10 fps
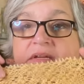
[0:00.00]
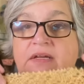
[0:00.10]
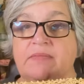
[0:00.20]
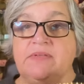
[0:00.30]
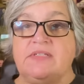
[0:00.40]

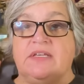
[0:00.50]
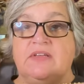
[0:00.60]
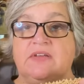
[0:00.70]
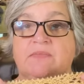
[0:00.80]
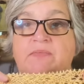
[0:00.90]
Let me see, you
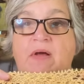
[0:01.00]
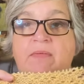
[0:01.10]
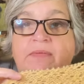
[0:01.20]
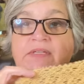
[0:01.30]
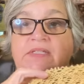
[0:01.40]
can
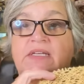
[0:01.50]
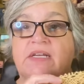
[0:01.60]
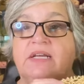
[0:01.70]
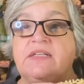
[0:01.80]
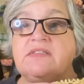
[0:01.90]
probably see it
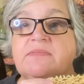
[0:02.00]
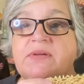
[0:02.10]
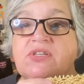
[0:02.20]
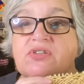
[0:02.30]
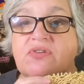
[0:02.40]
against my
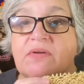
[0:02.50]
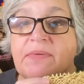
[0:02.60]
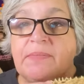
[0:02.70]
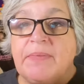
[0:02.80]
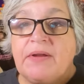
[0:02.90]
shirt a
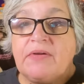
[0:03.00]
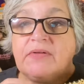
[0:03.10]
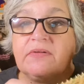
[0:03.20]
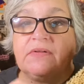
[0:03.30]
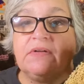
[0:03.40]
bit better.
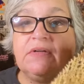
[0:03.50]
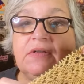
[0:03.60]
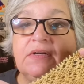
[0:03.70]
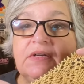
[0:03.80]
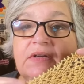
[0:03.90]

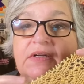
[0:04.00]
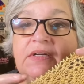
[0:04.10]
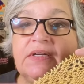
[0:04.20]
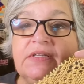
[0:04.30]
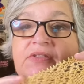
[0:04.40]

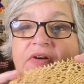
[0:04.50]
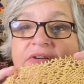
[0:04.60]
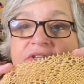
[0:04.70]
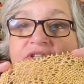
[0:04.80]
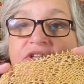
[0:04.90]
It's hard
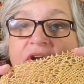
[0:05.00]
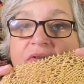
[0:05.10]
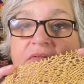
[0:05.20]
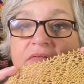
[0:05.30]
to show.